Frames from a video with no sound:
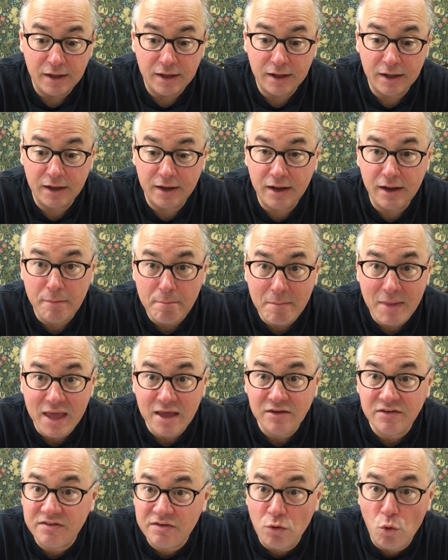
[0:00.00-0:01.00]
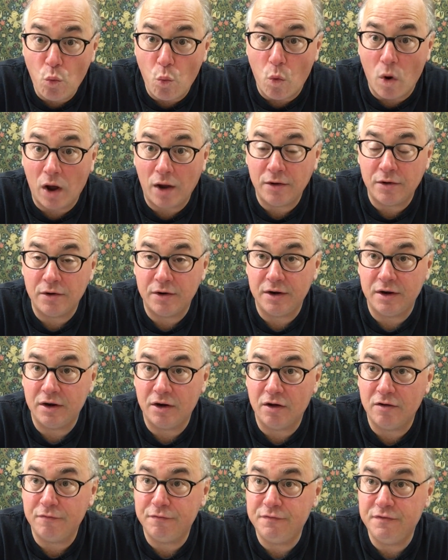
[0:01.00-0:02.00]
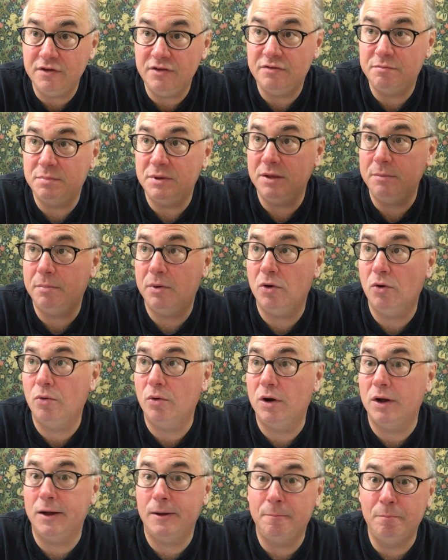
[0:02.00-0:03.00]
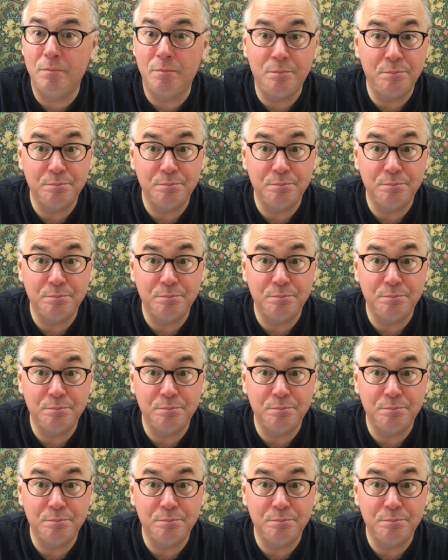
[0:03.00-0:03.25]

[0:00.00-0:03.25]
Uh, it makes you wonder, you know, if these people, uh,